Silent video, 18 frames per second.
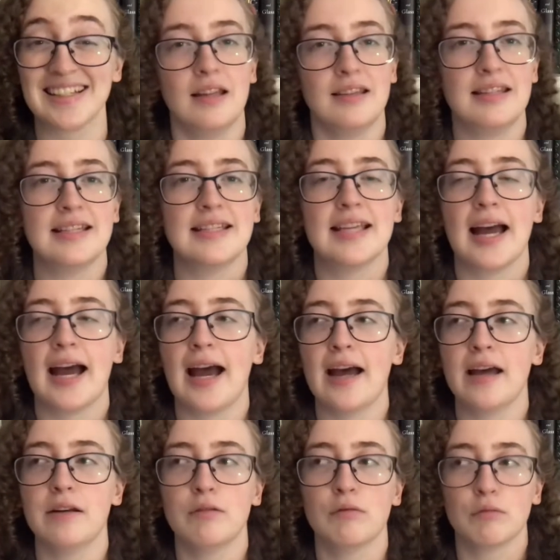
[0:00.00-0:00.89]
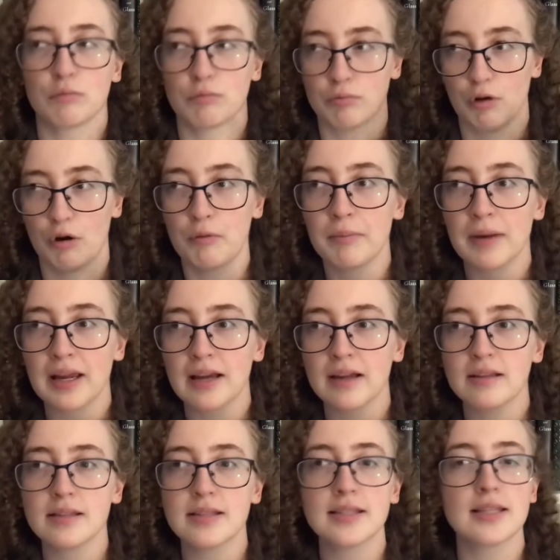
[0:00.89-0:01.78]
This had
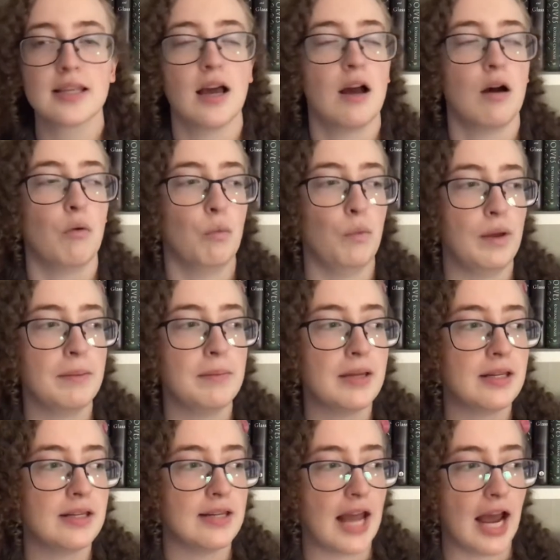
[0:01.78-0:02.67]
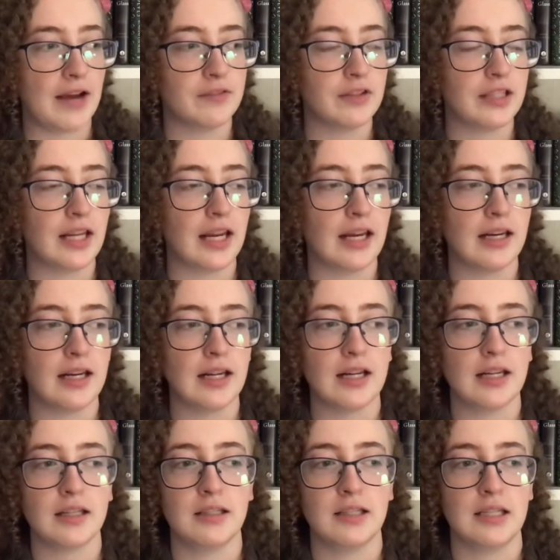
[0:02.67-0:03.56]
romance, women
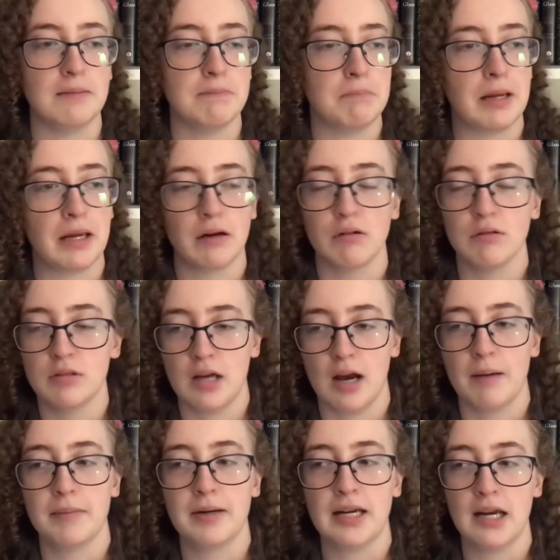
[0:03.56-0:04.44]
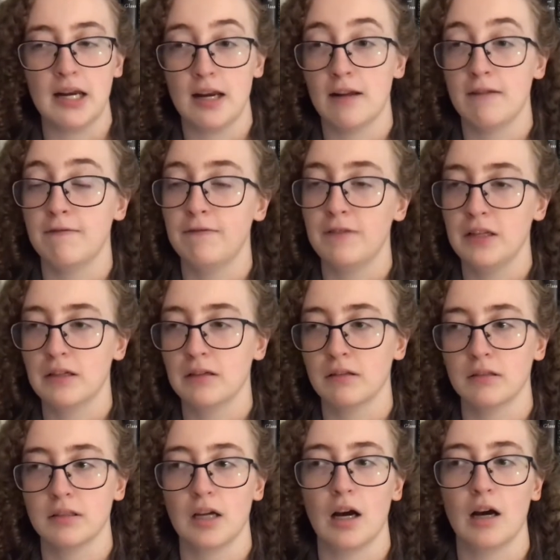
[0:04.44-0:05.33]
navigating the male-dominated
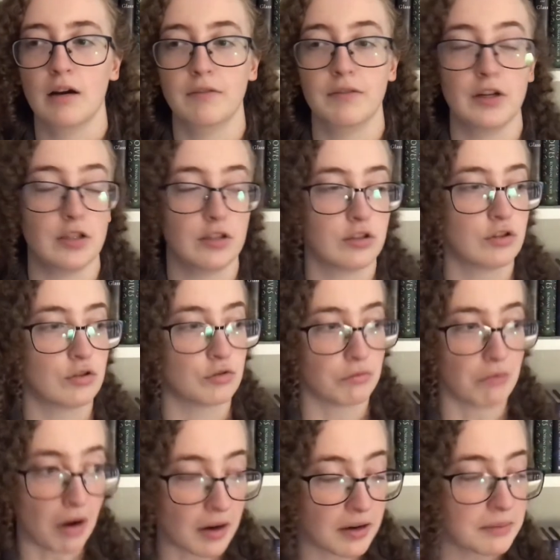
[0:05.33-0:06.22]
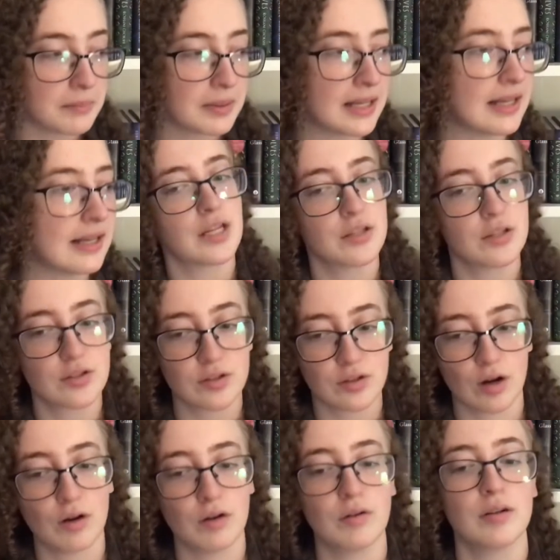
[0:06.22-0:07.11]
field of astronomy.
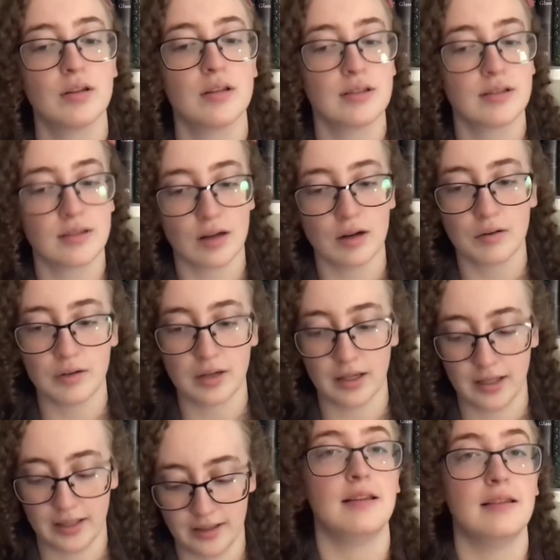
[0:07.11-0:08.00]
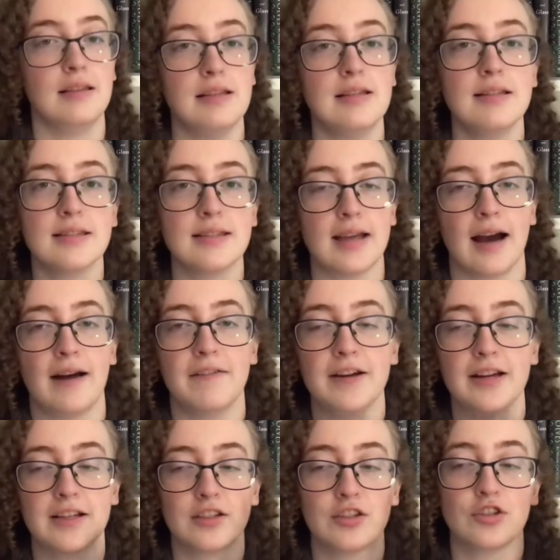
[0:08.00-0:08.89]
So good. These
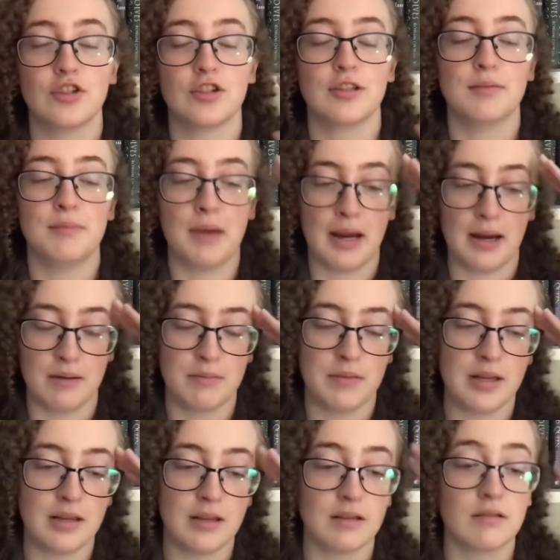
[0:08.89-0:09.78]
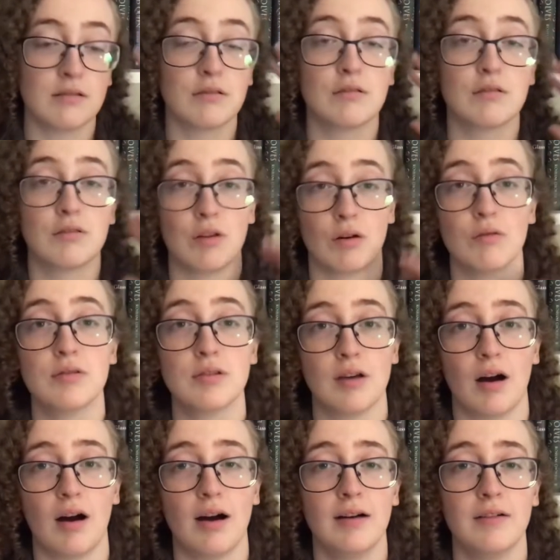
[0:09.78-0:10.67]
sapphics just made me so
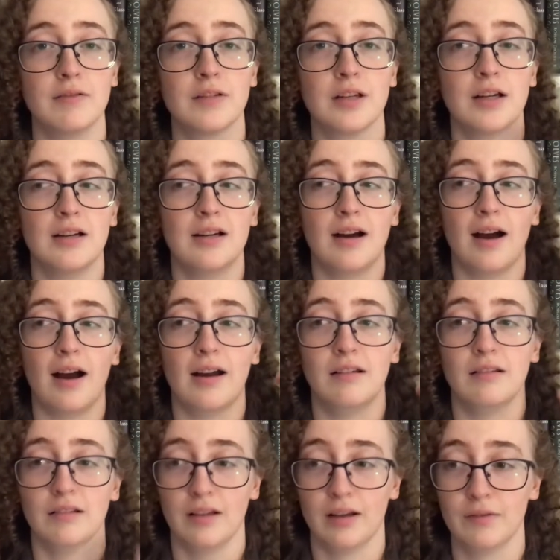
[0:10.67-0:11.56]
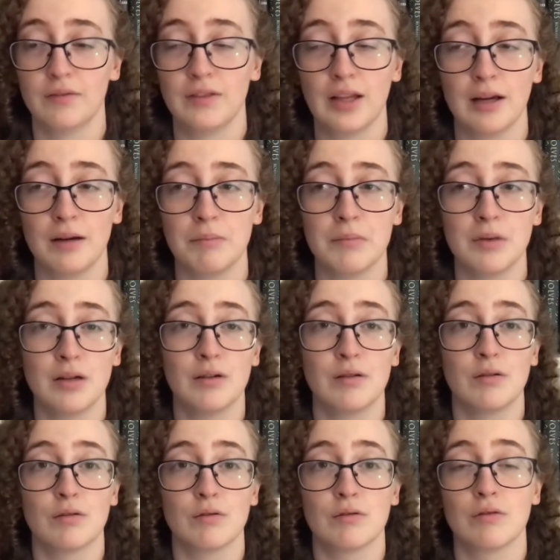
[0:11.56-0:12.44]
soft. I love them
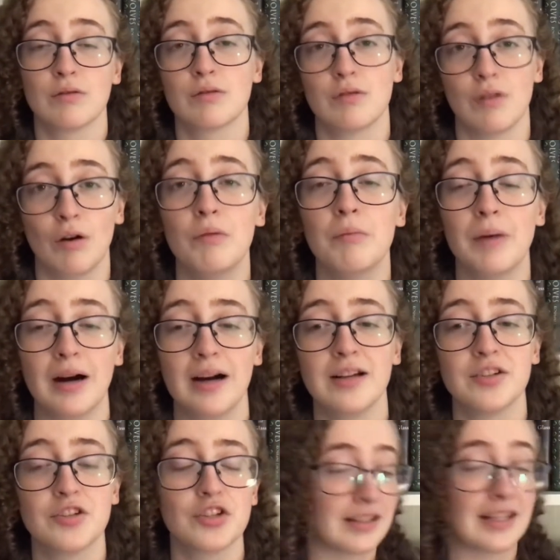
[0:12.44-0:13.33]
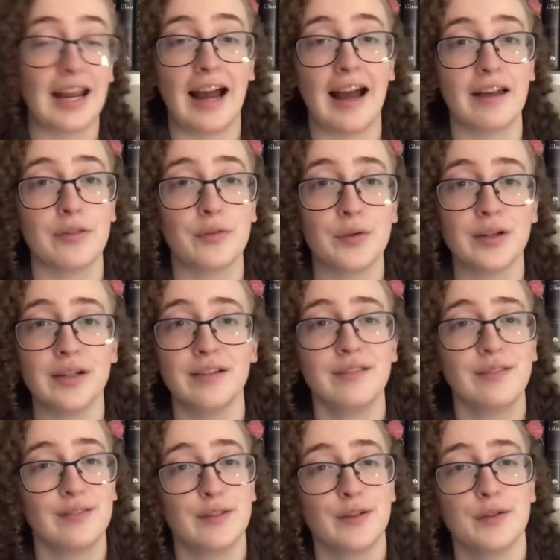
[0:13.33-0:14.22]
so much. Catherine,
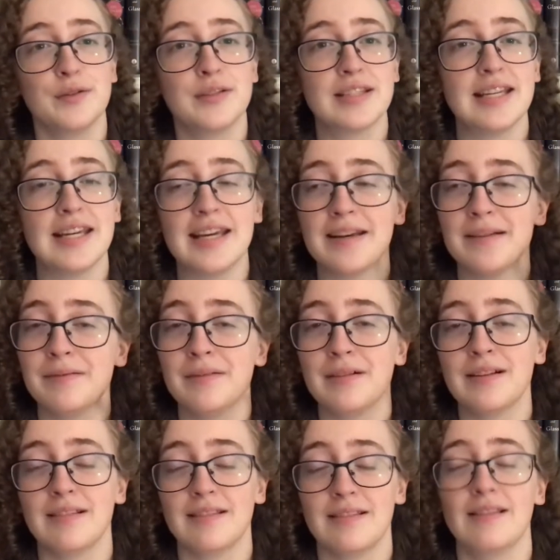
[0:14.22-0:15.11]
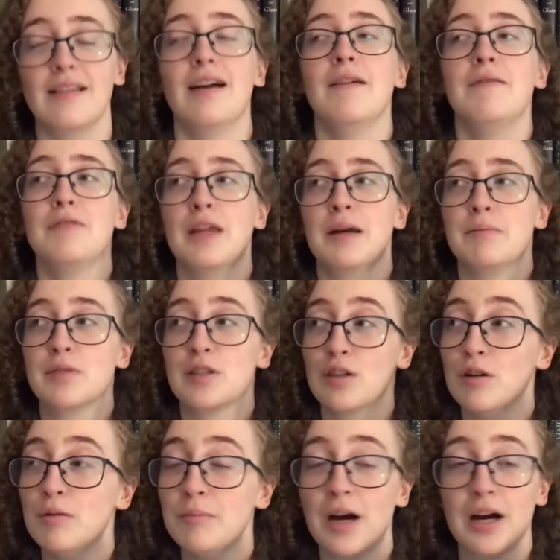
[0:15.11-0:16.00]
Lucy, love them
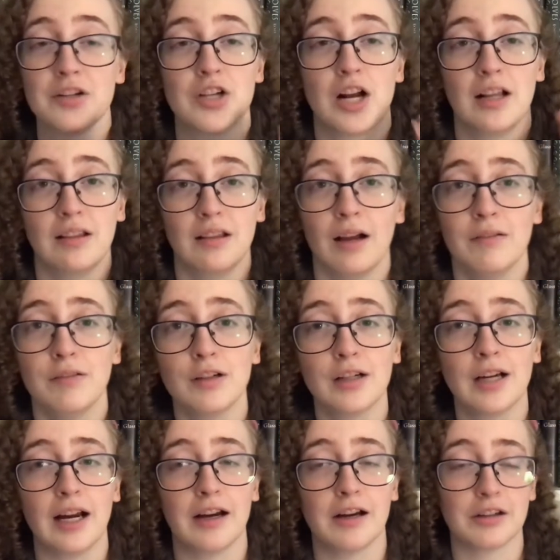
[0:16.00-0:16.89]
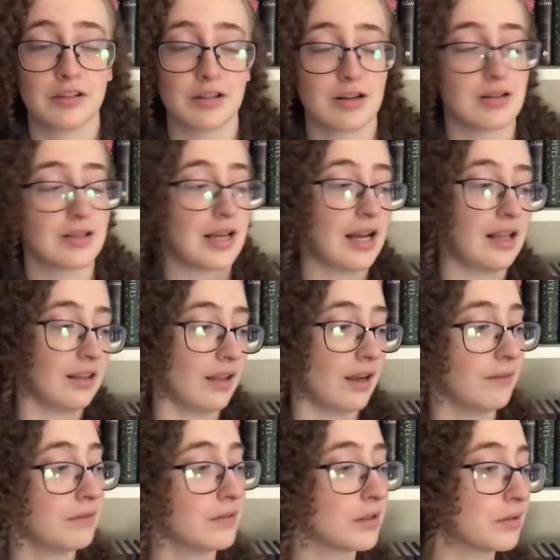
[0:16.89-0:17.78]
so much. I love their characters. I
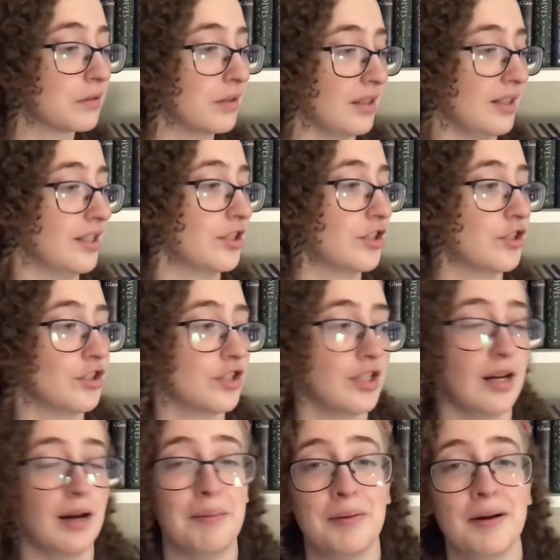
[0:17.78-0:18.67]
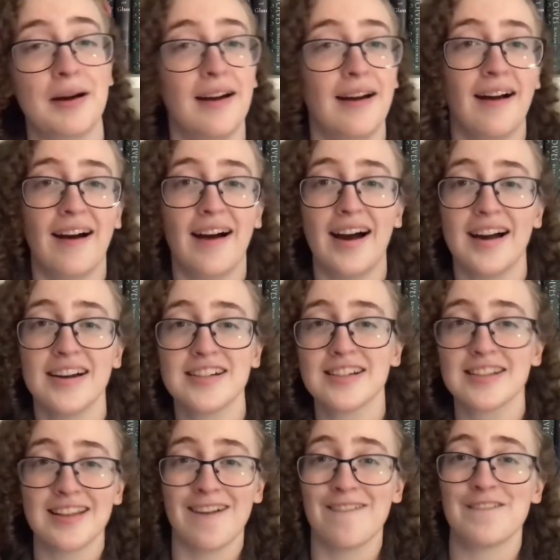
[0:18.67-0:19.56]
love their relationship. I
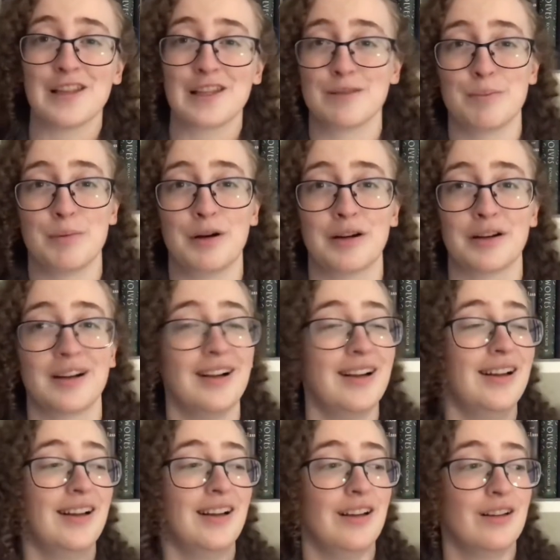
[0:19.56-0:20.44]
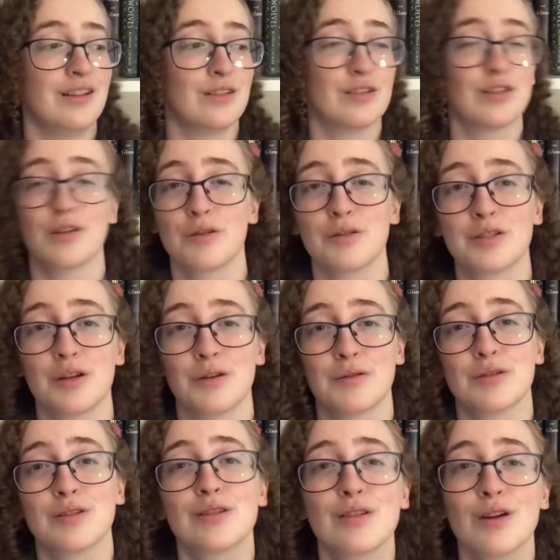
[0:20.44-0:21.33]
just love this book
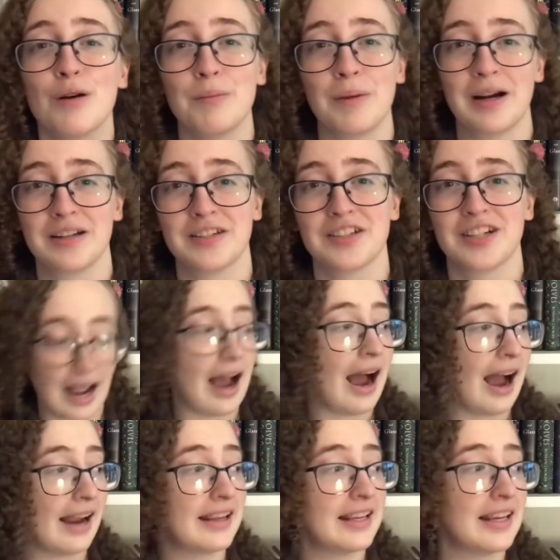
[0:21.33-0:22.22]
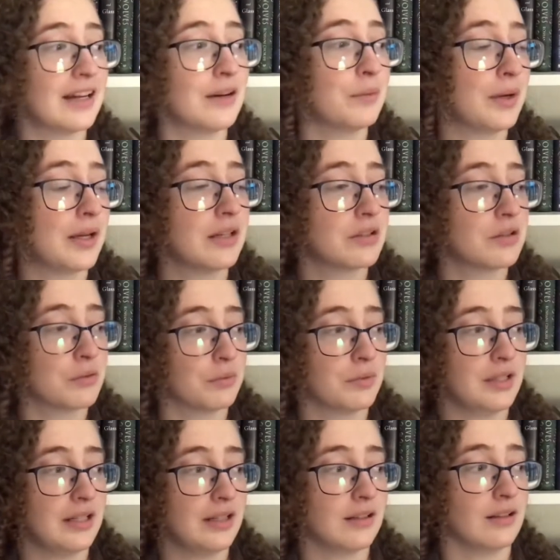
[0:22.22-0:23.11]
so much. I can't wait to
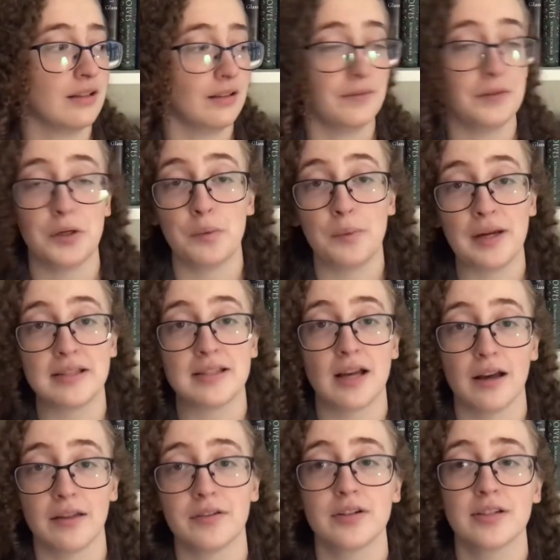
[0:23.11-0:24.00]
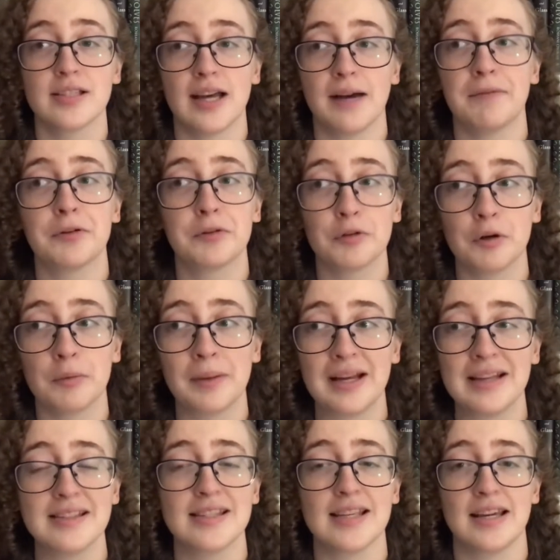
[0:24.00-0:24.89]
read Olivia Waite's other sapphic
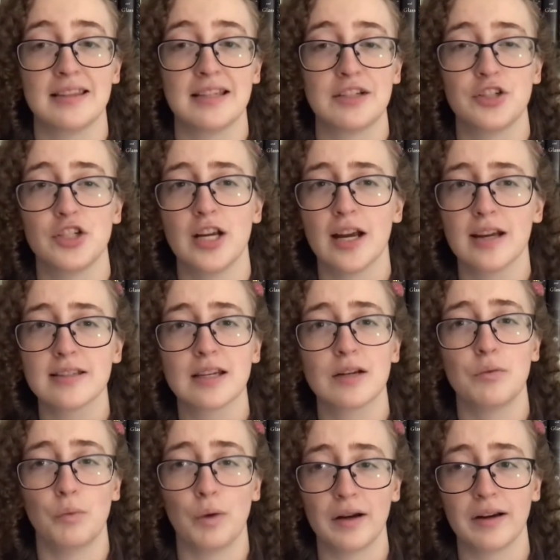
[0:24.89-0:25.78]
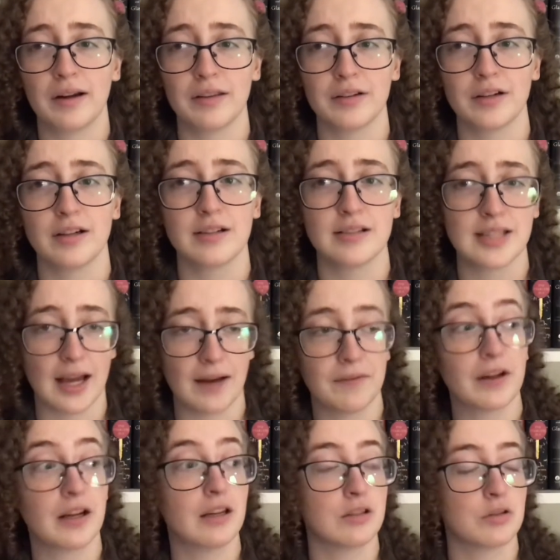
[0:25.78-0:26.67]
romance. I think she has like one other
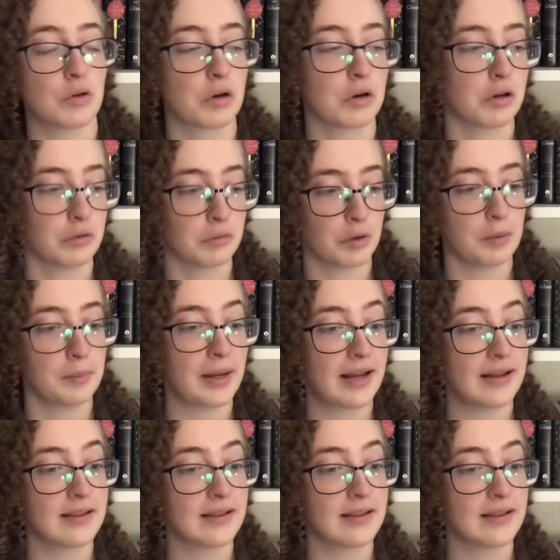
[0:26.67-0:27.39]
sapphic historical romance.